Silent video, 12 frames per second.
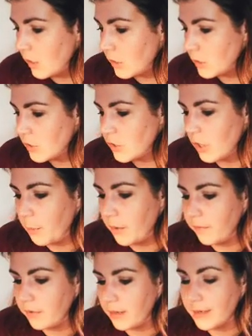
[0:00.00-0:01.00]
Some
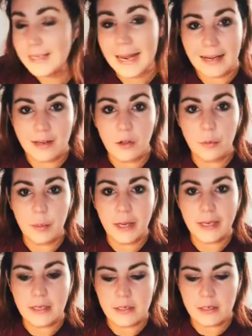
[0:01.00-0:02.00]
of the technical
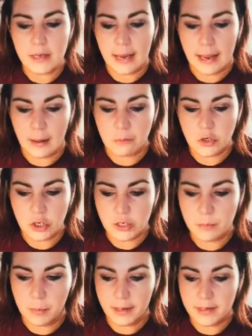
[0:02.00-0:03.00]
paints,
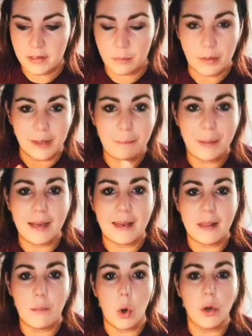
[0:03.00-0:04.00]
just by simply painting
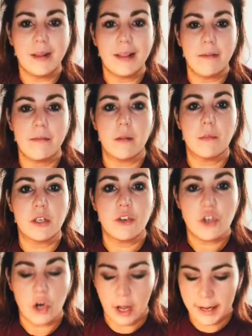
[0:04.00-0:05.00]
them on and leaving them to
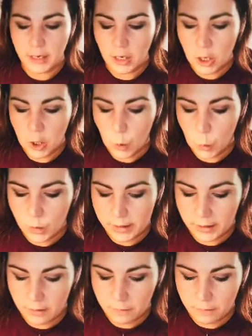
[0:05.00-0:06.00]
dry, will
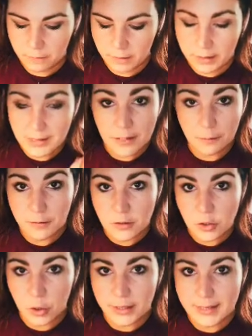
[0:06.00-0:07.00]
give a different
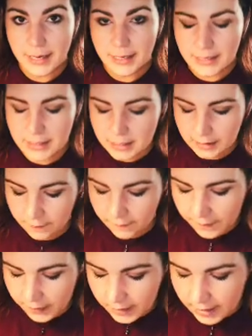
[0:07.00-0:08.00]
sort of technique.
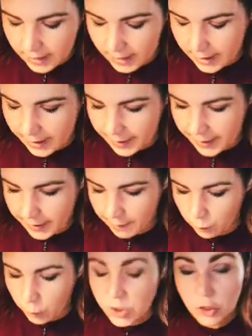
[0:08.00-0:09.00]

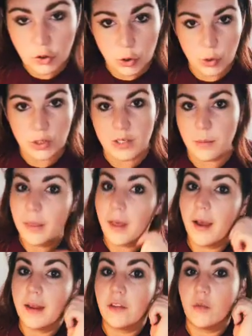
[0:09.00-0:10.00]
Which I'll show you some of
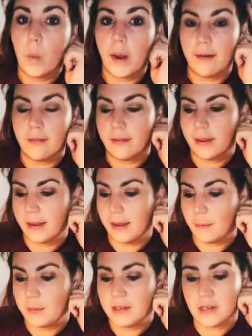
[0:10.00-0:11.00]
that as well.
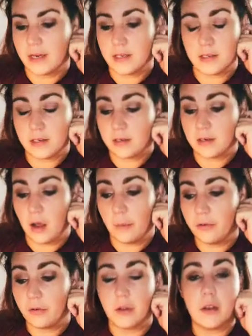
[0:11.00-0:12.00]
It's
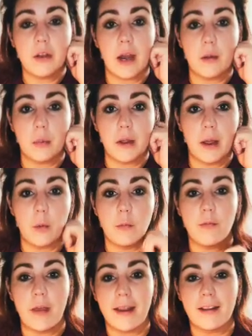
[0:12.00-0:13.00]
absolutely incredible how
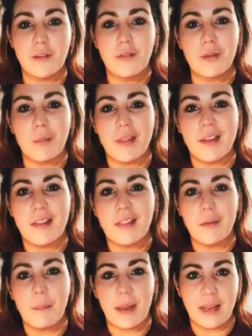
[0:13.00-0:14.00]
effective some of
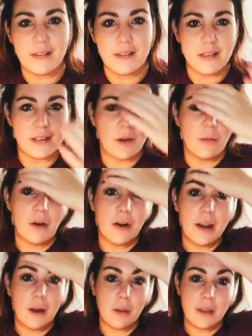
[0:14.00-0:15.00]
the paints and stuff are
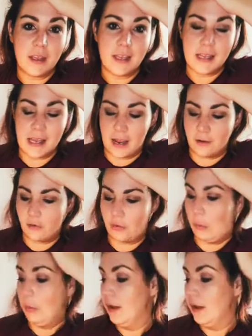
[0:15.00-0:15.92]
now that you can get. So